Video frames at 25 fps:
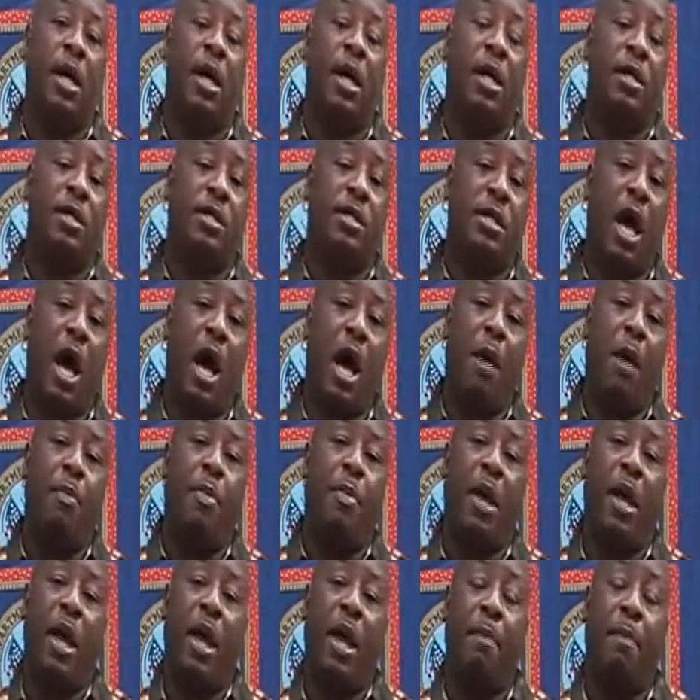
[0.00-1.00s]
Hit us
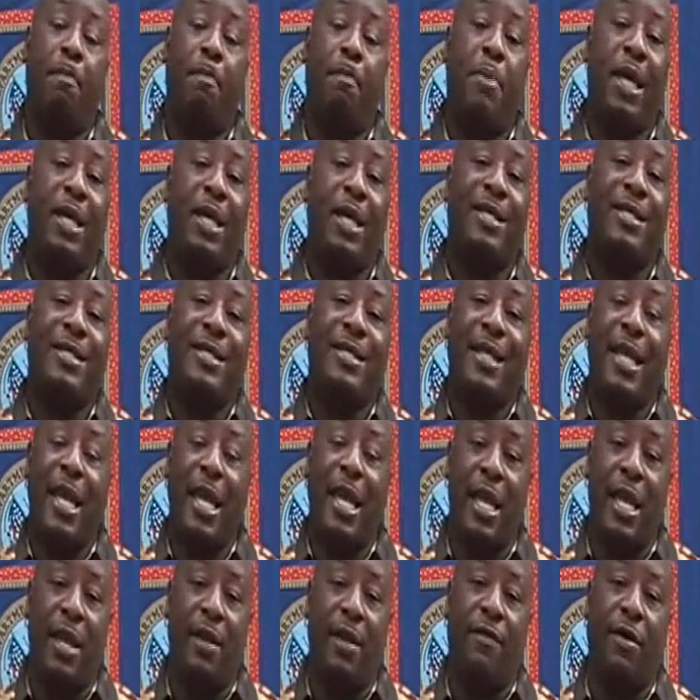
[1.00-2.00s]
up at Big
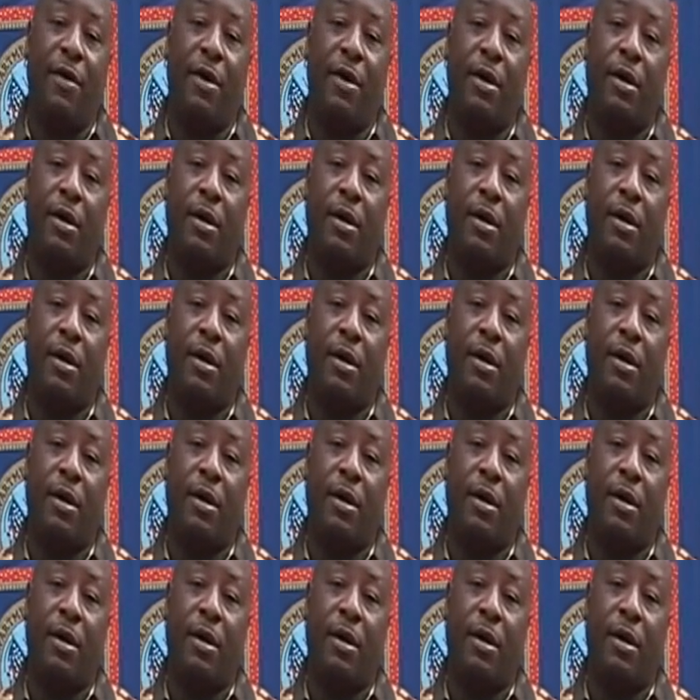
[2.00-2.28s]
Steve.